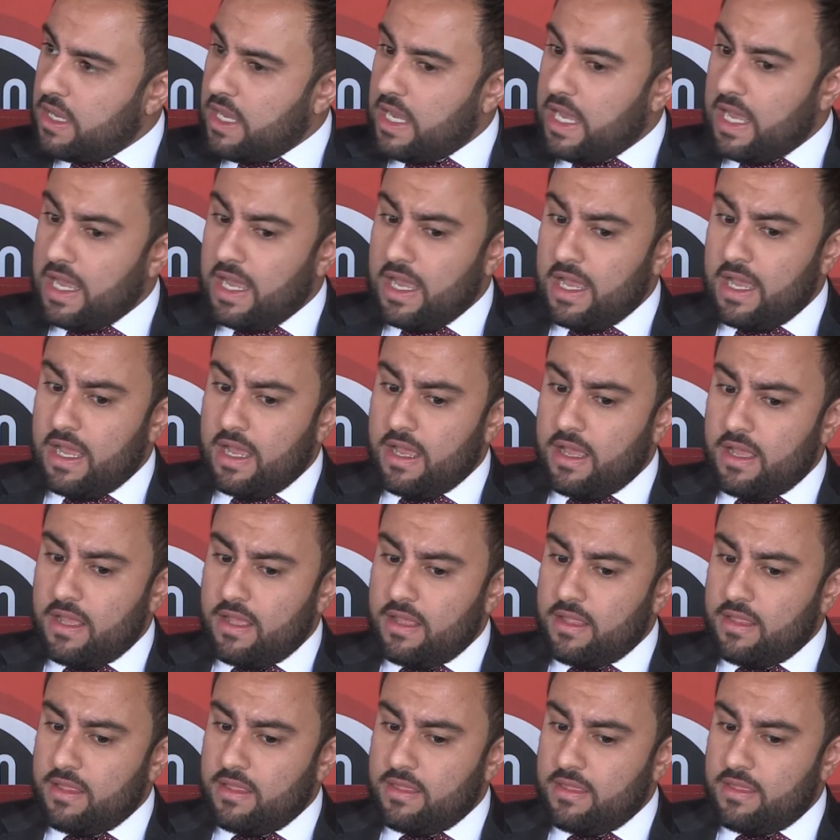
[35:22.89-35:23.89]

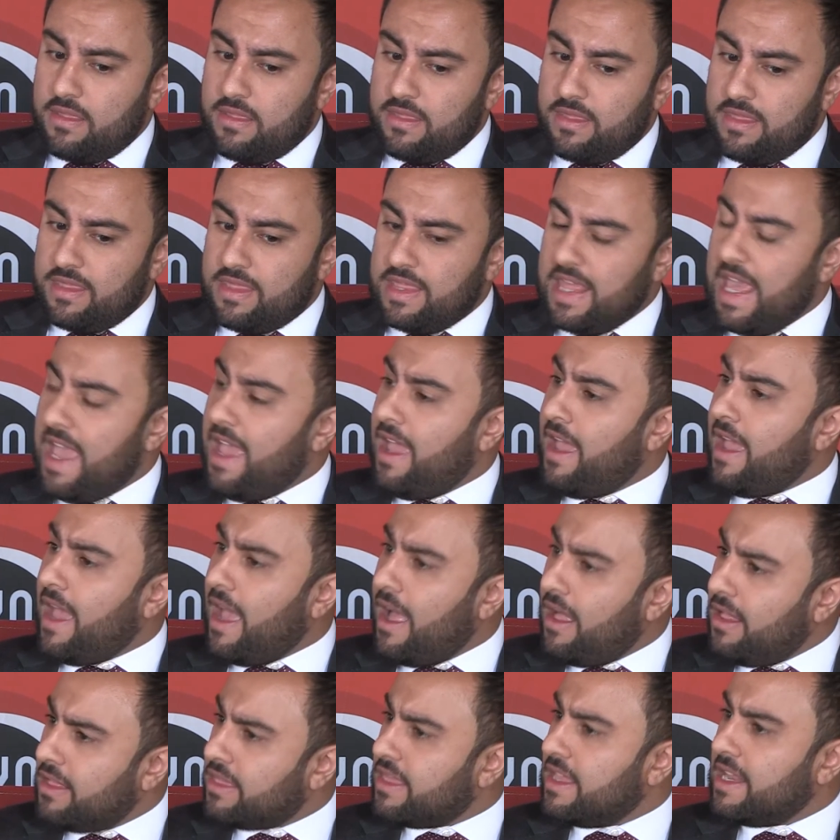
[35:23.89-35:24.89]
their
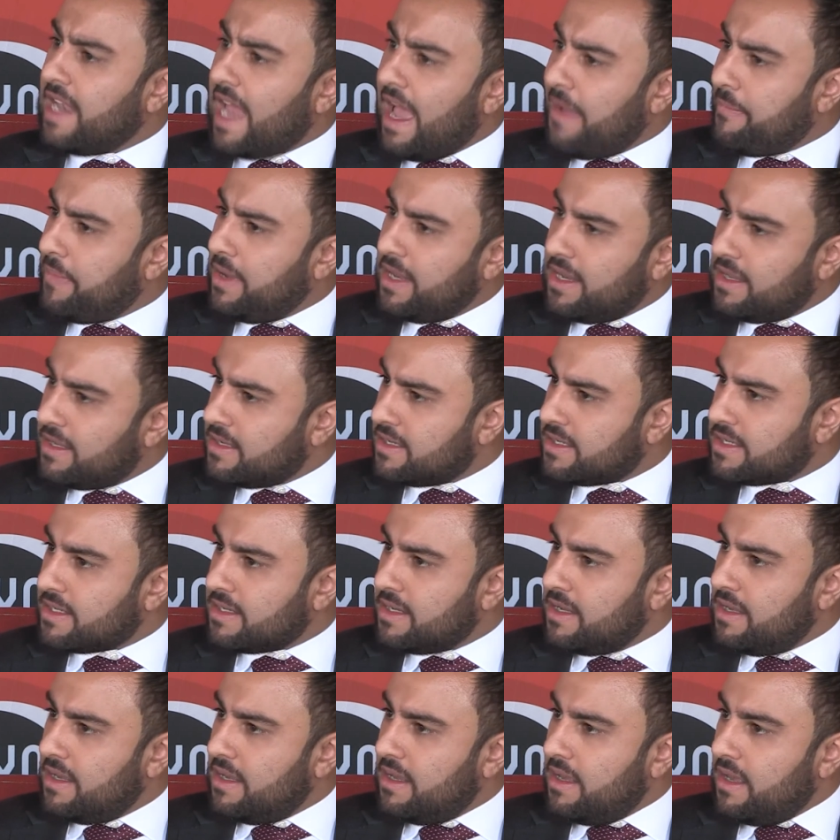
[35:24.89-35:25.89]
health and happiness
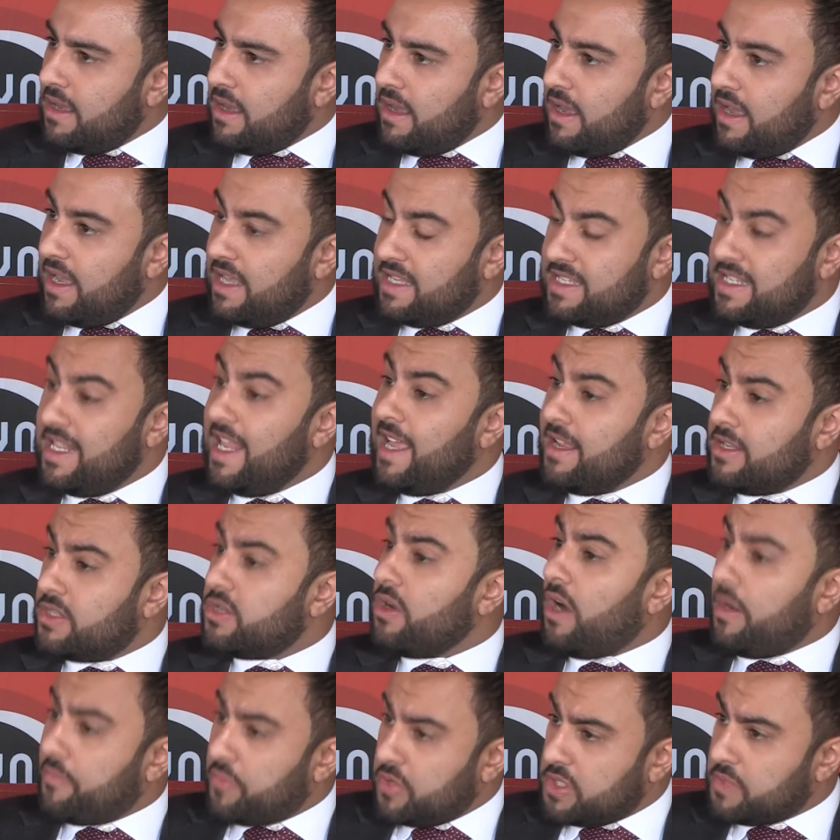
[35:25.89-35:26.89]
is linked
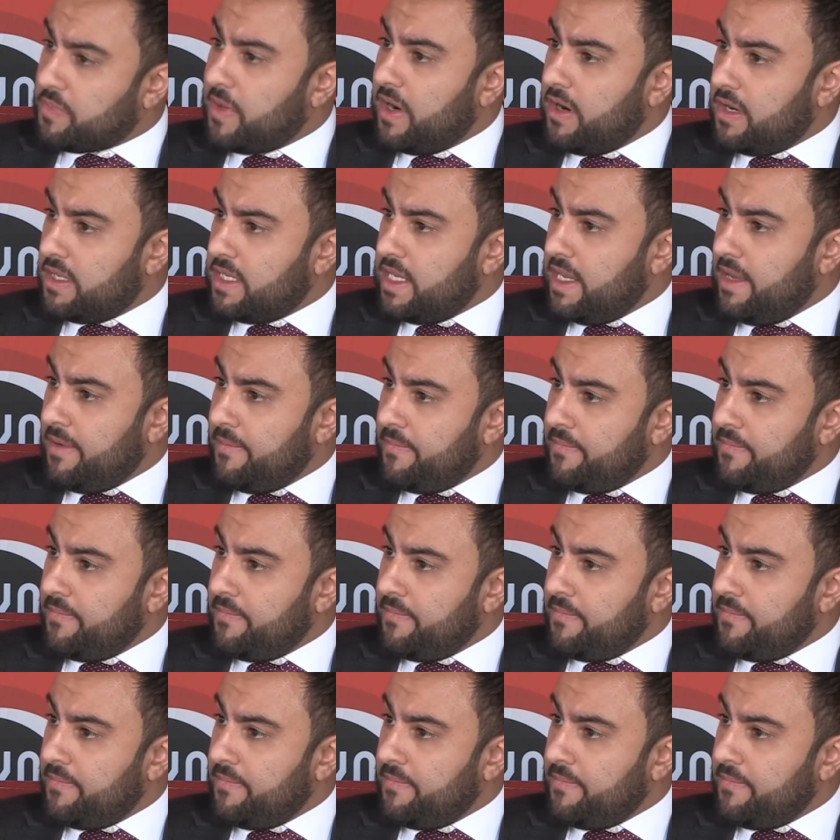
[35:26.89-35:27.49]
to our prosperity.